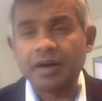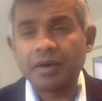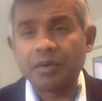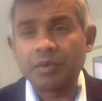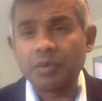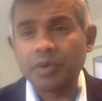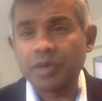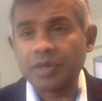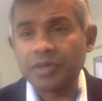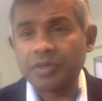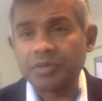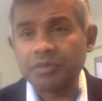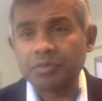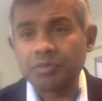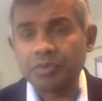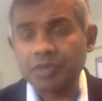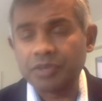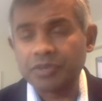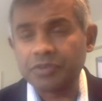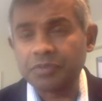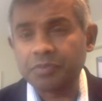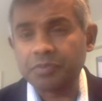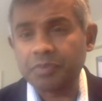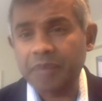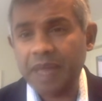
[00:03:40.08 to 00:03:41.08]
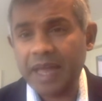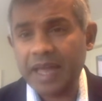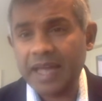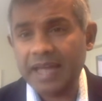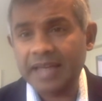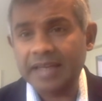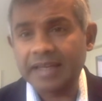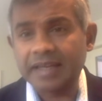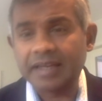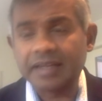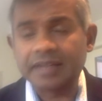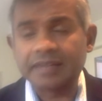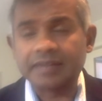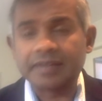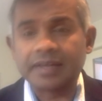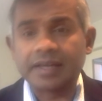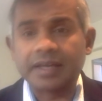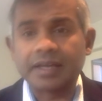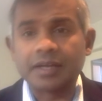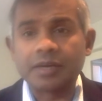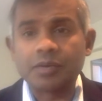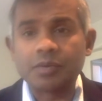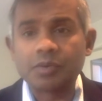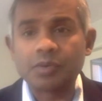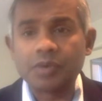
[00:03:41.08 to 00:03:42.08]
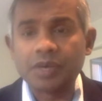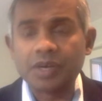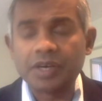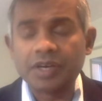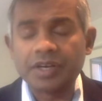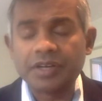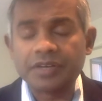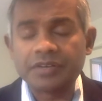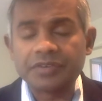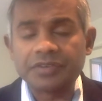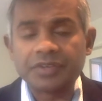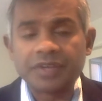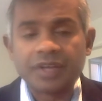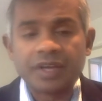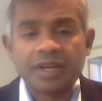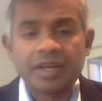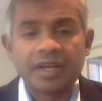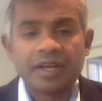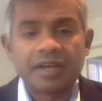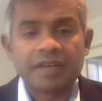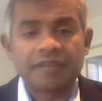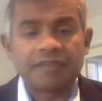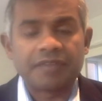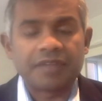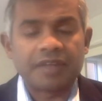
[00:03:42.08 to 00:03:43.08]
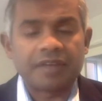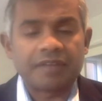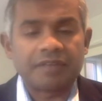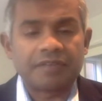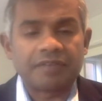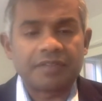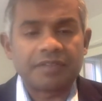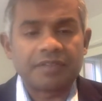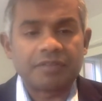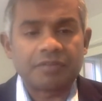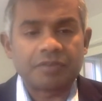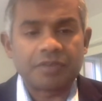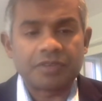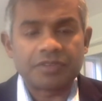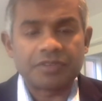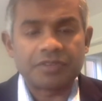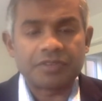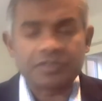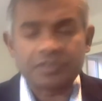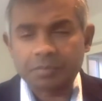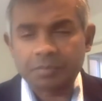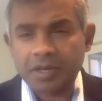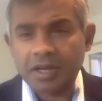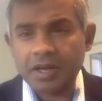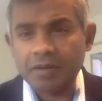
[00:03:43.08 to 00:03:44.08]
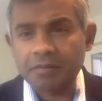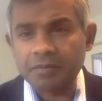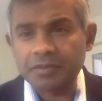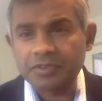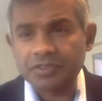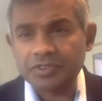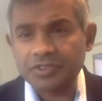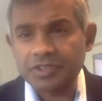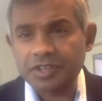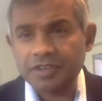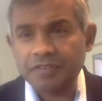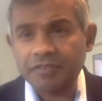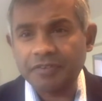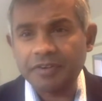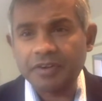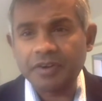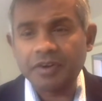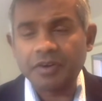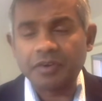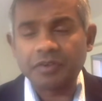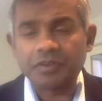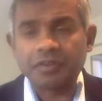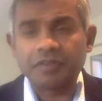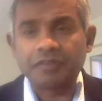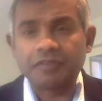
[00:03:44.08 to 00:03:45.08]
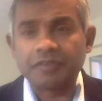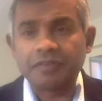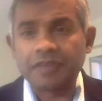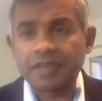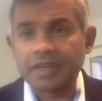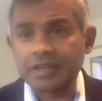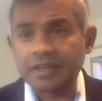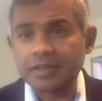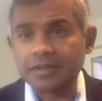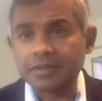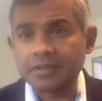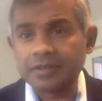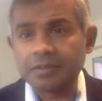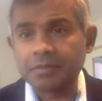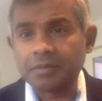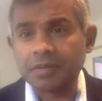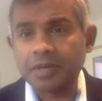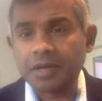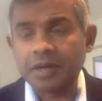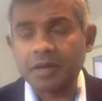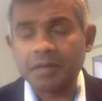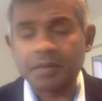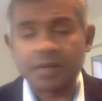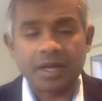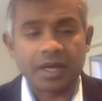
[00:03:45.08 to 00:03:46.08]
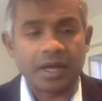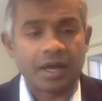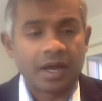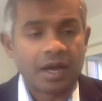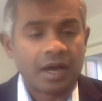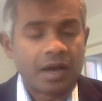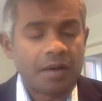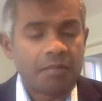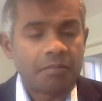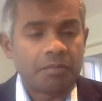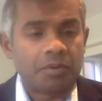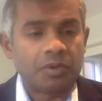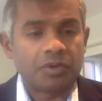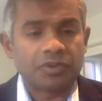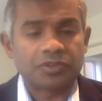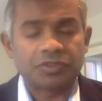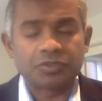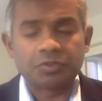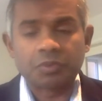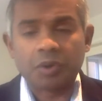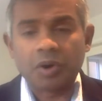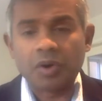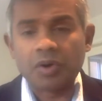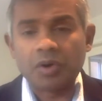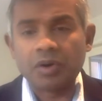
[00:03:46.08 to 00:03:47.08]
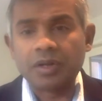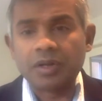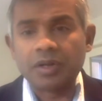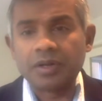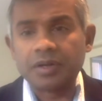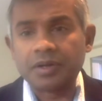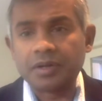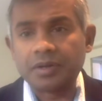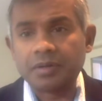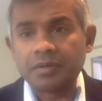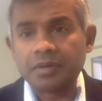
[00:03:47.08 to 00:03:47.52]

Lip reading: with wrist pain and it's getting worse, if the wrist is becoming stiffer or the fingers are becoming more swollen